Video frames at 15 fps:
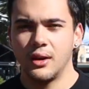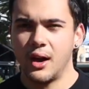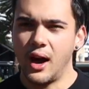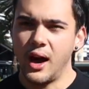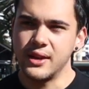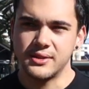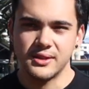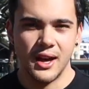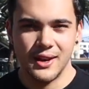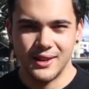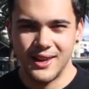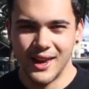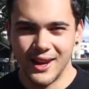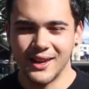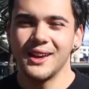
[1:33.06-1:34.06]
I started
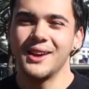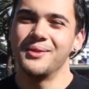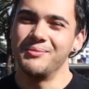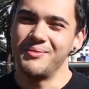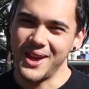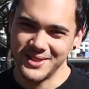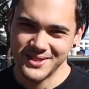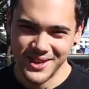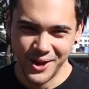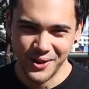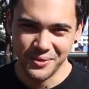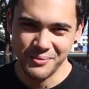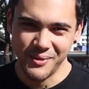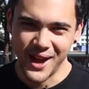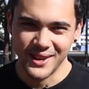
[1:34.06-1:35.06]
getting men's
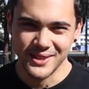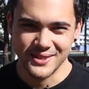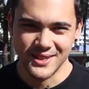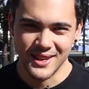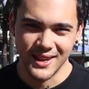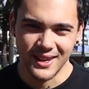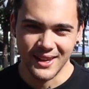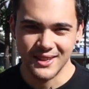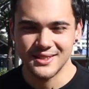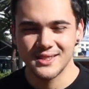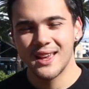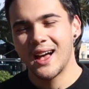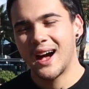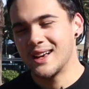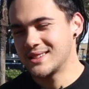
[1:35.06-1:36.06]
health magazines.
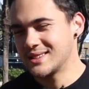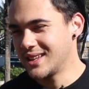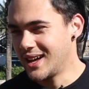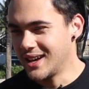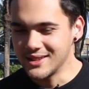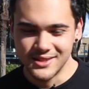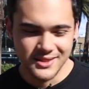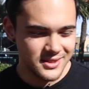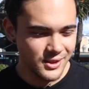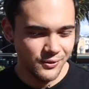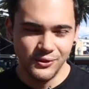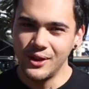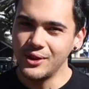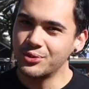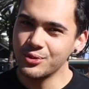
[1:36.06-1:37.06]
I started
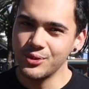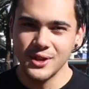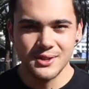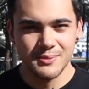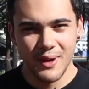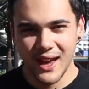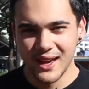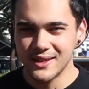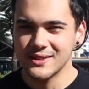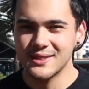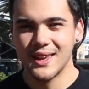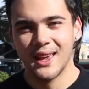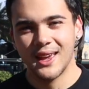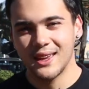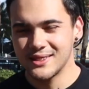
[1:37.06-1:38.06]
sifting through these
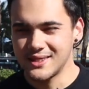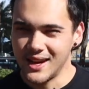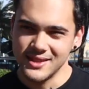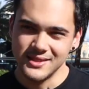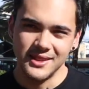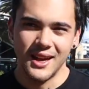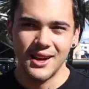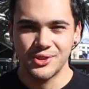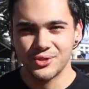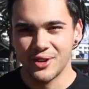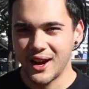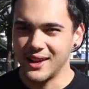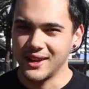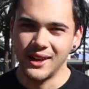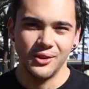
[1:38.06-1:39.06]
magazines and I started
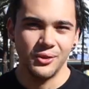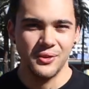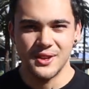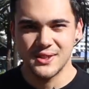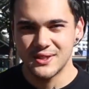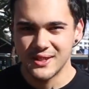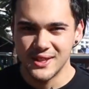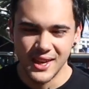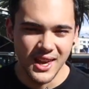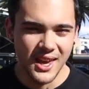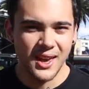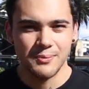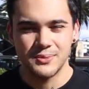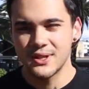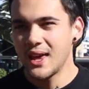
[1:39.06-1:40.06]
trying to get all these
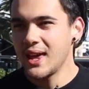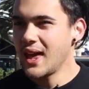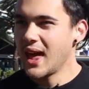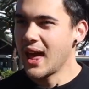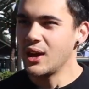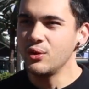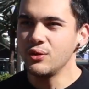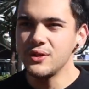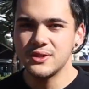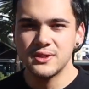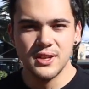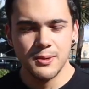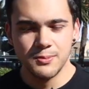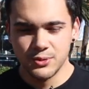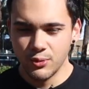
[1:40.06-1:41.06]
tips. And all these
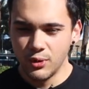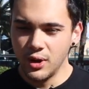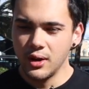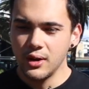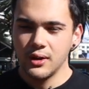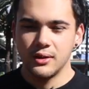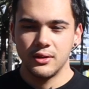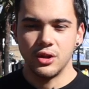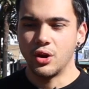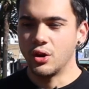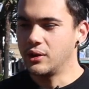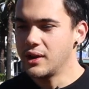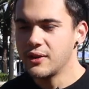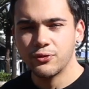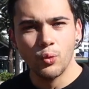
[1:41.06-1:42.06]
tips were, you know,
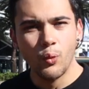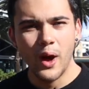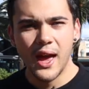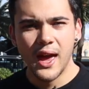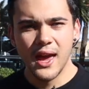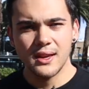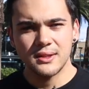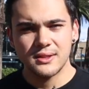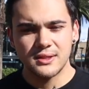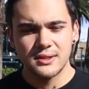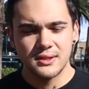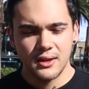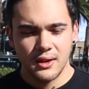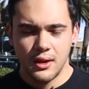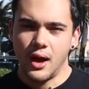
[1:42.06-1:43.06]
lift
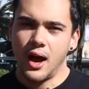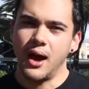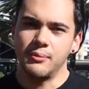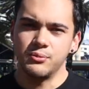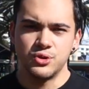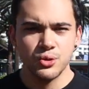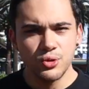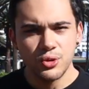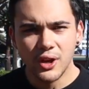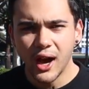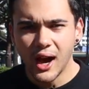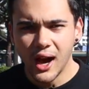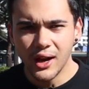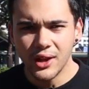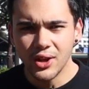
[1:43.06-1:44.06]
weights, do
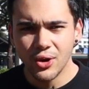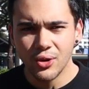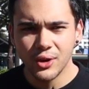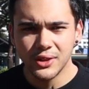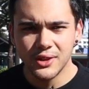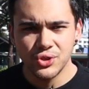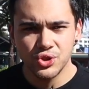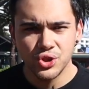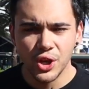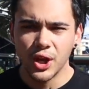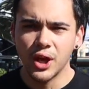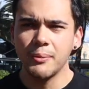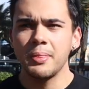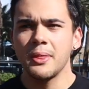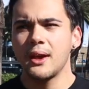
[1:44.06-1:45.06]
cardio at the
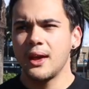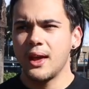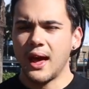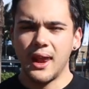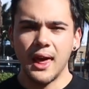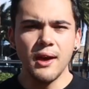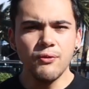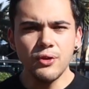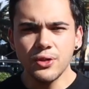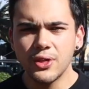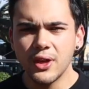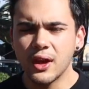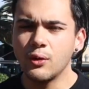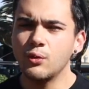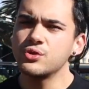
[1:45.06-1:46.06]
gym. And
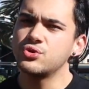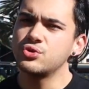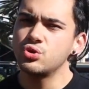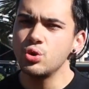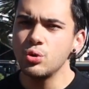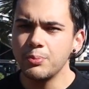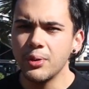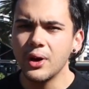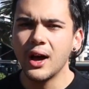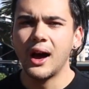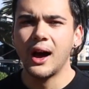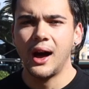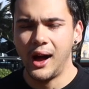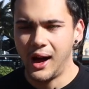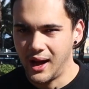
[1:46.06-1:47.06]
everything was super
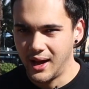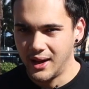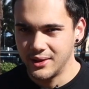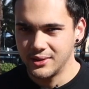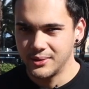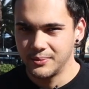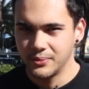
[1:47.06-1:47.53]
hard.